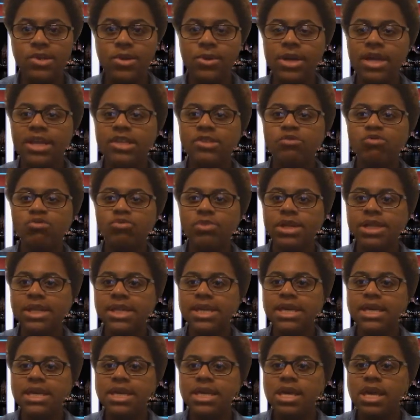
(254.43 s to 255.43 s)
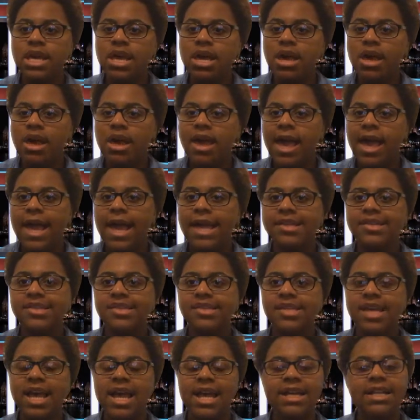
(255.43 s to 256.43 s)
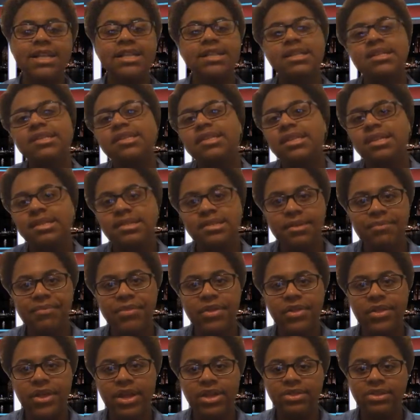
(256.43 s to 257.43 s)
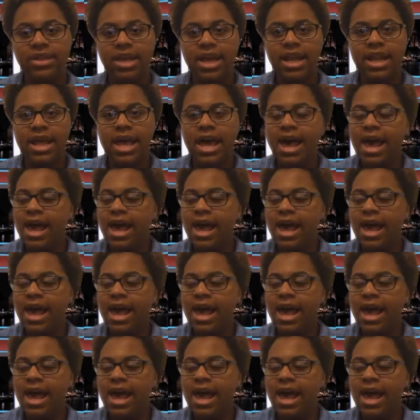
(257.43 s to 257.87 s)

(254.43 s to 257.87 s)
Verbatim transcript: So it's really exciting to see something like that.